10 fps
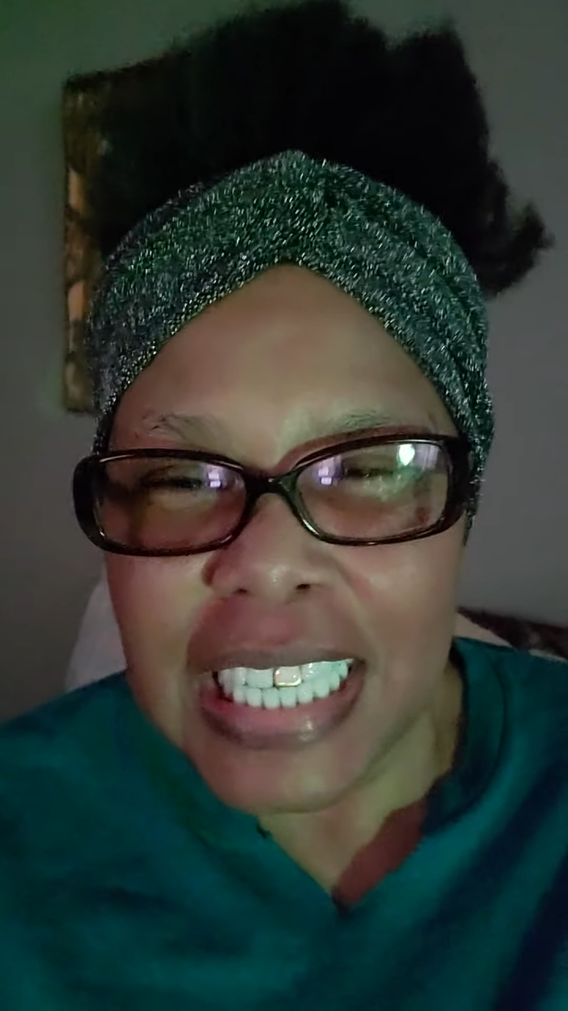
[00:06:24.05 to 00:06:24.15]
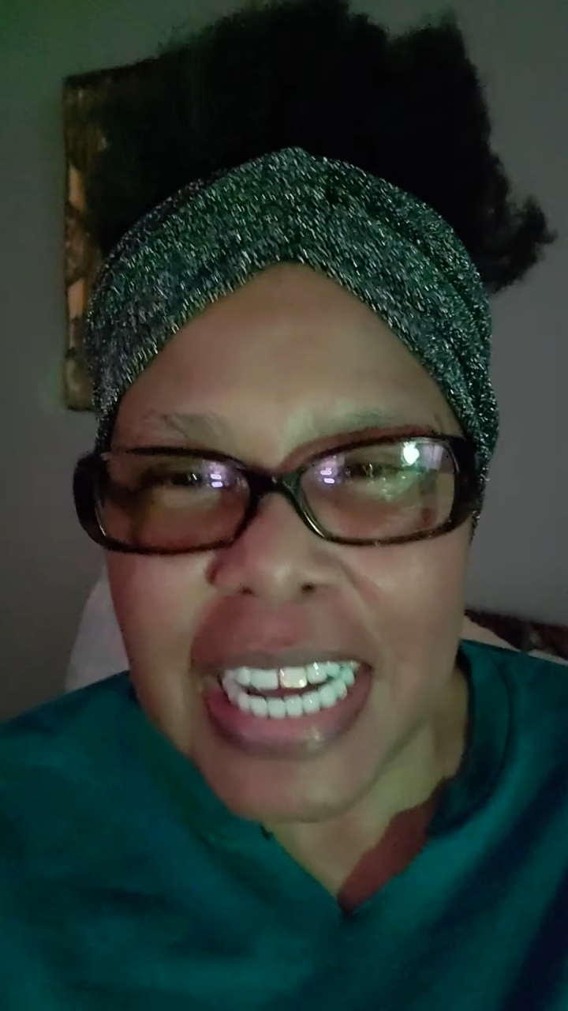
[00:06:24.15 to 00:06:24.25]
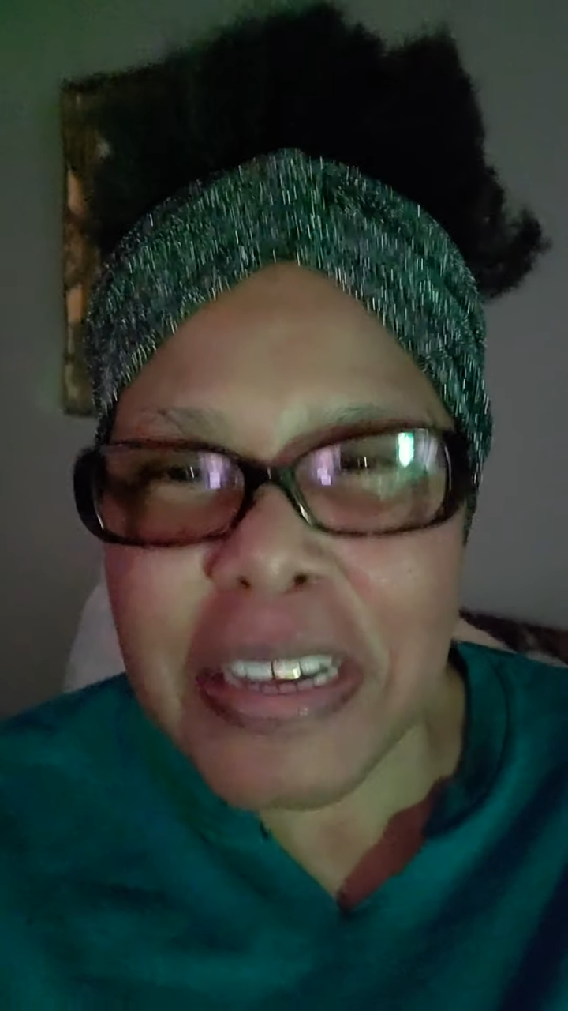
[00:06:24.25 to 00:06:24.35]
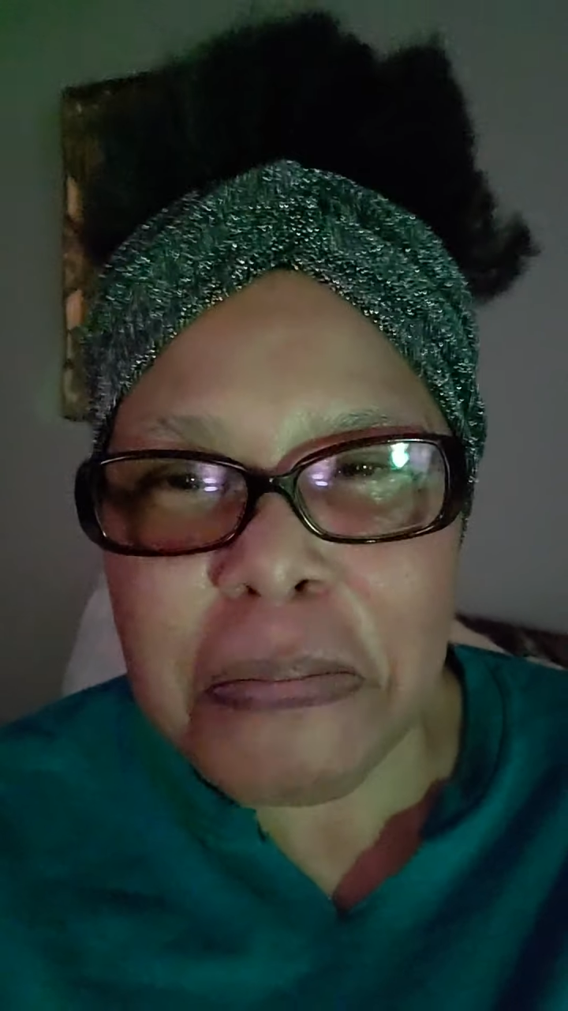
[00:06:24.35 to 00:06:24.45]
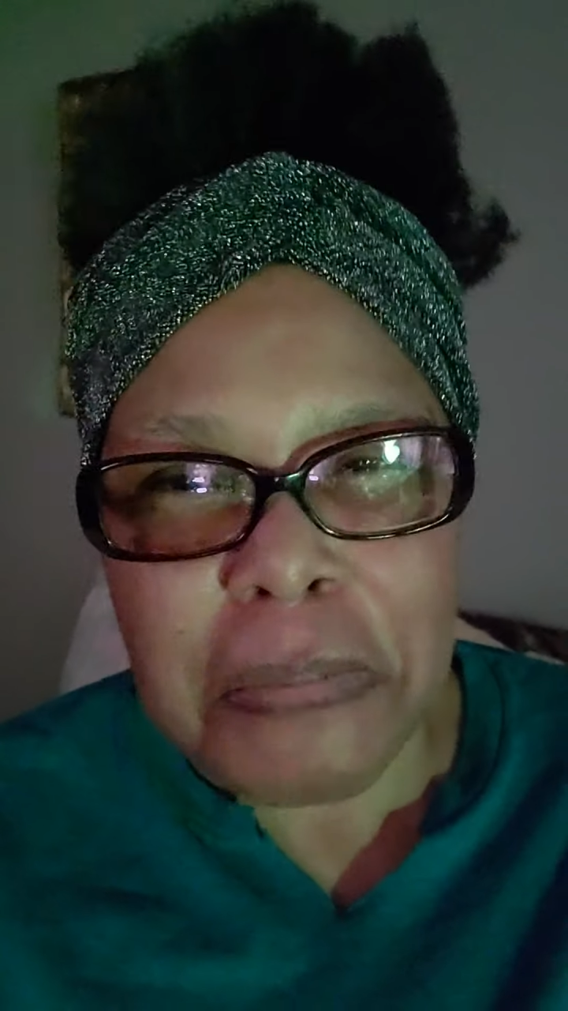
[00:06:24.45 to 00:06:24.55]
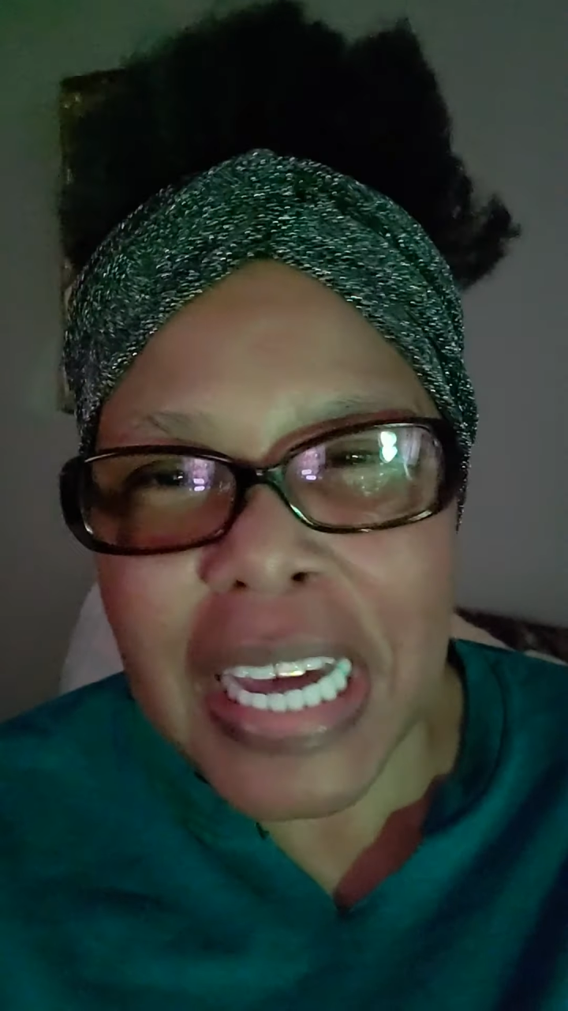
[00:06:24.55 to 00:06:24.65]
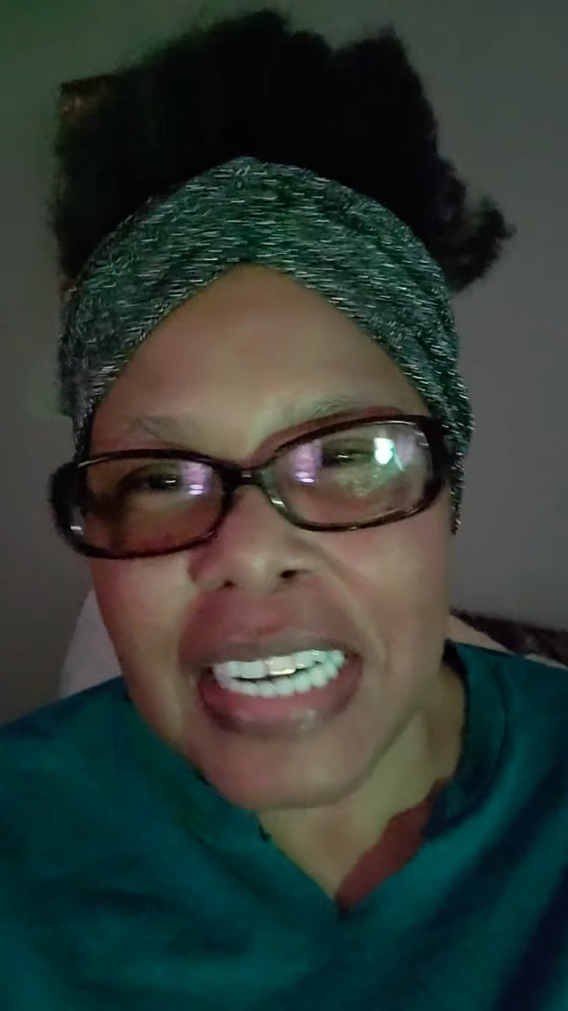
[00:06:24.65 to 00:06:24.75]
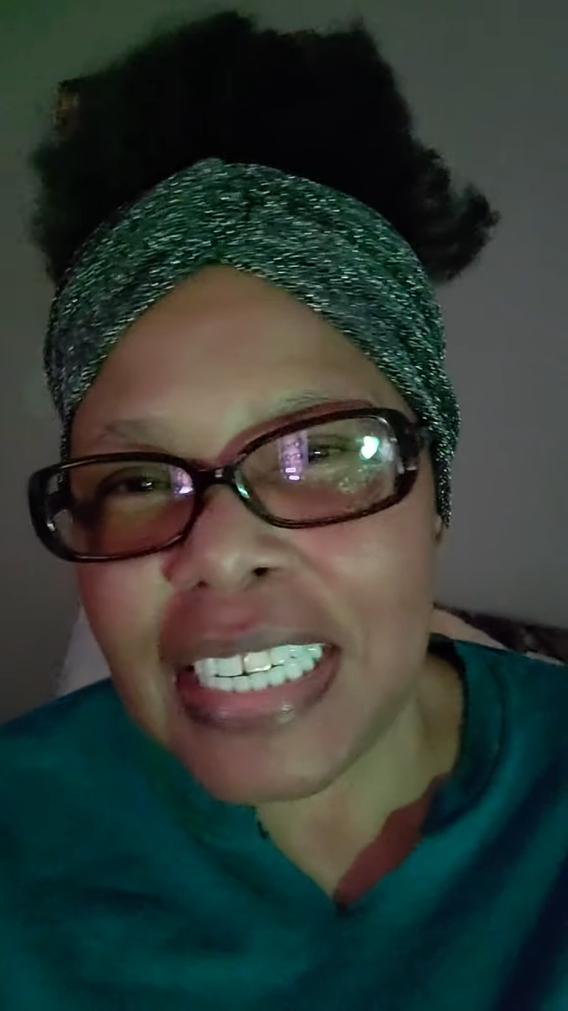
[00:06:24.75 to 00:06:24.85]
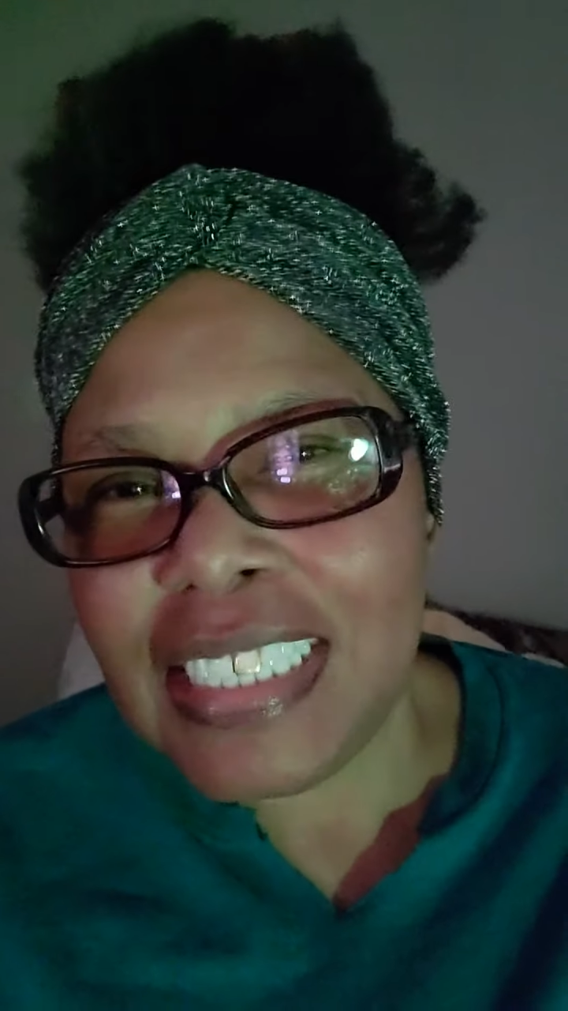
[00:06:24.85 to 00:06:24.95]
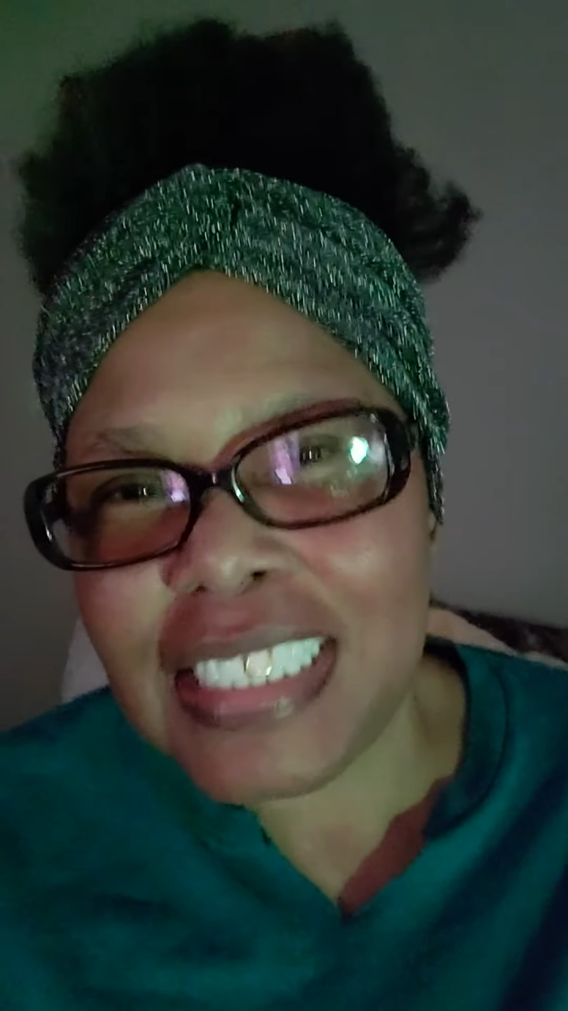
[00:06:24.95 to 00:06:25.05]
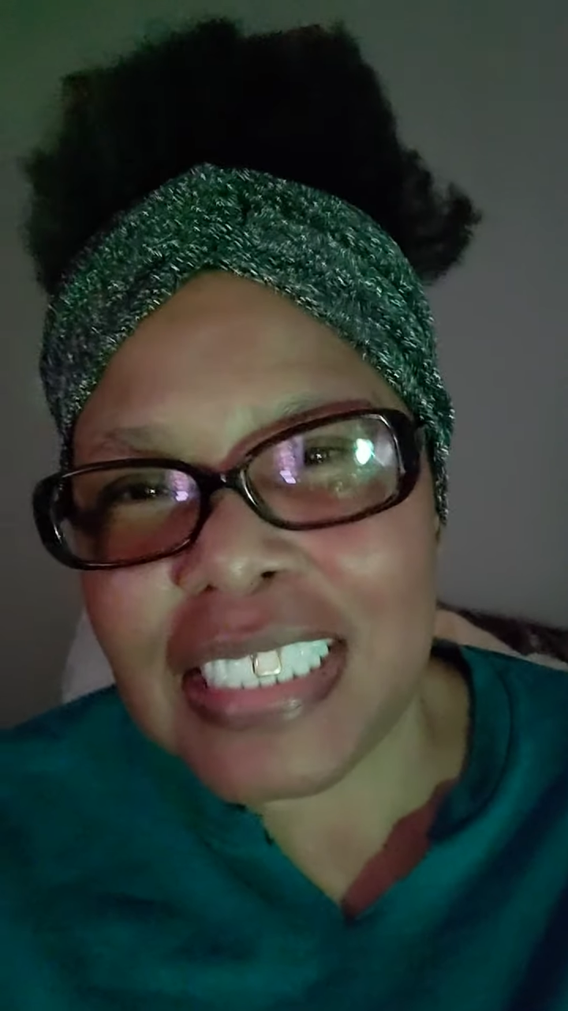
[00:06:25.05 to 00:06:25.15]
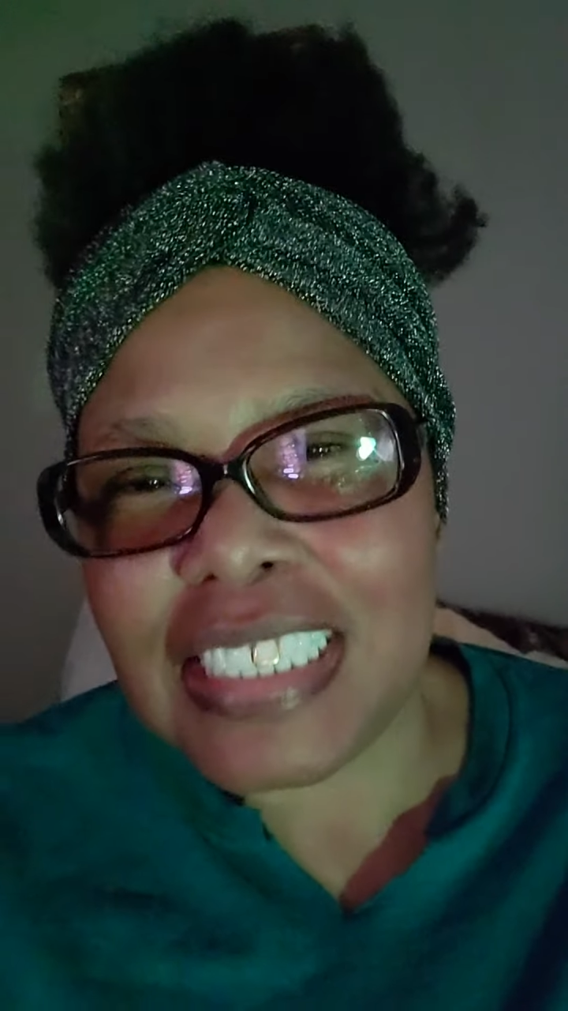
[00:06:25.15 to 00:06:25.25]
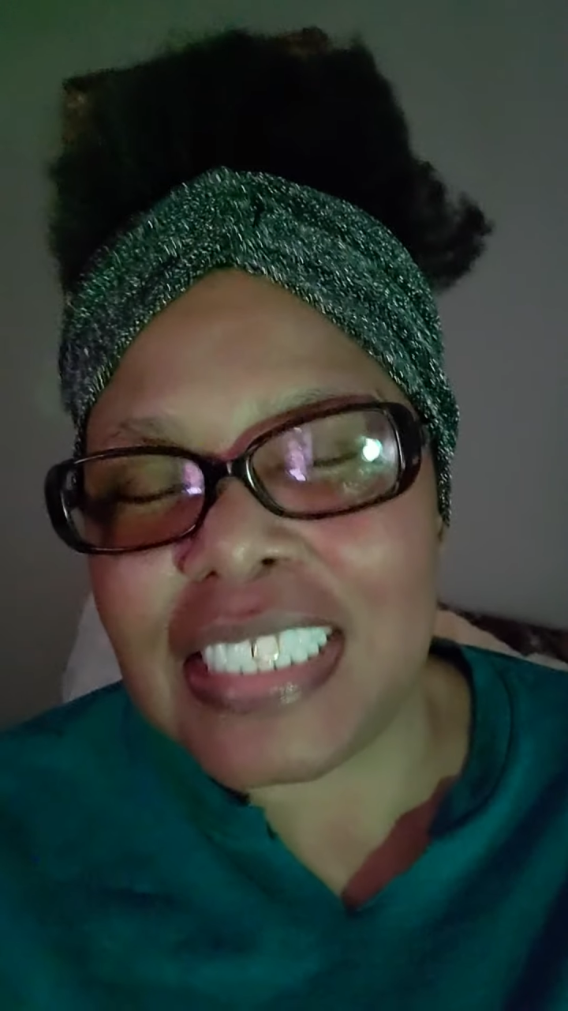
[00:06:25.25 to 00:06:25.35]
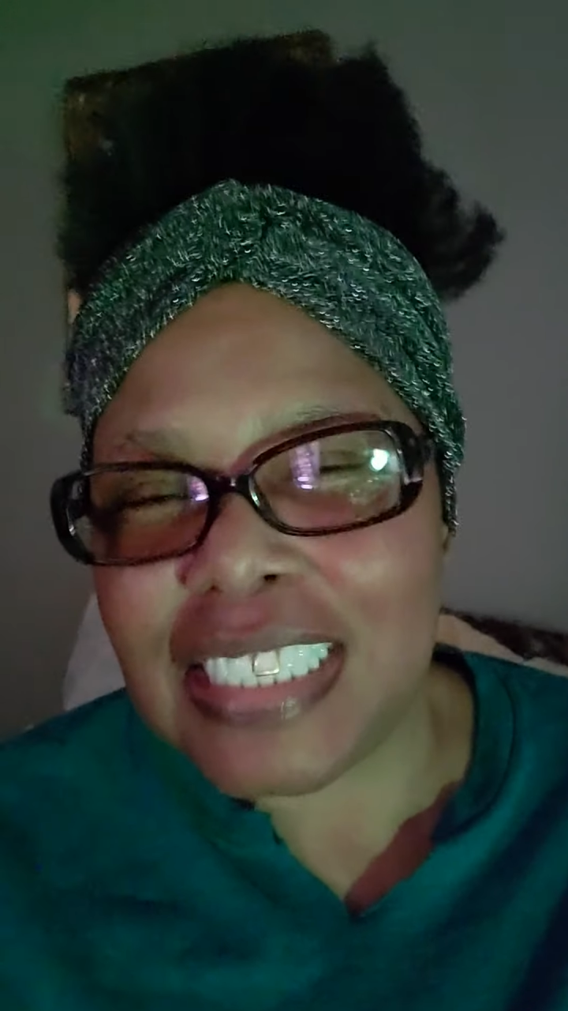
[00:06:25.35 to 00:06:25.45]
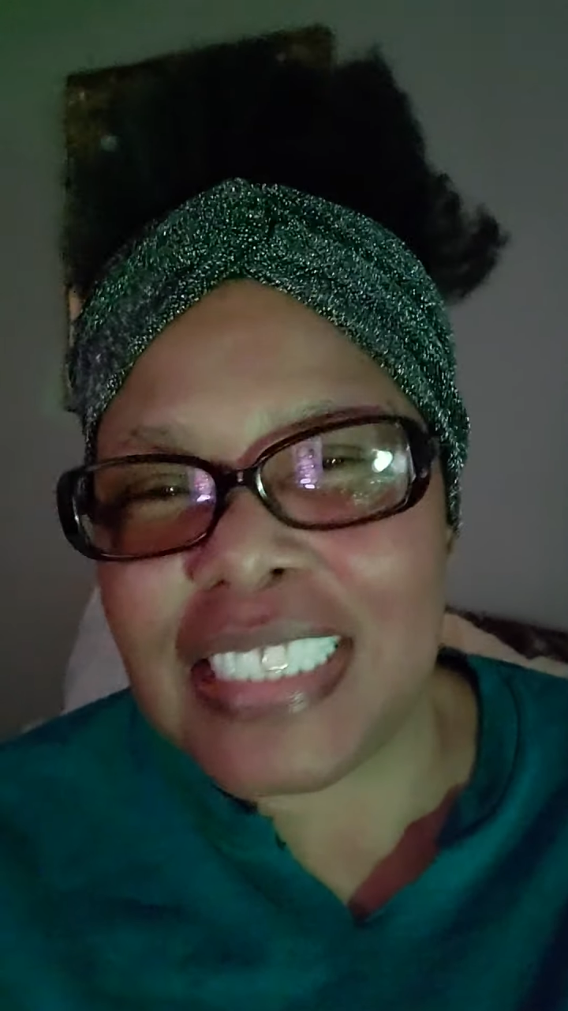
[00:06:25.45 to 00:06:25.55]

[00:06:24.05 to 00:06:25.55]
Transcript: They get mad and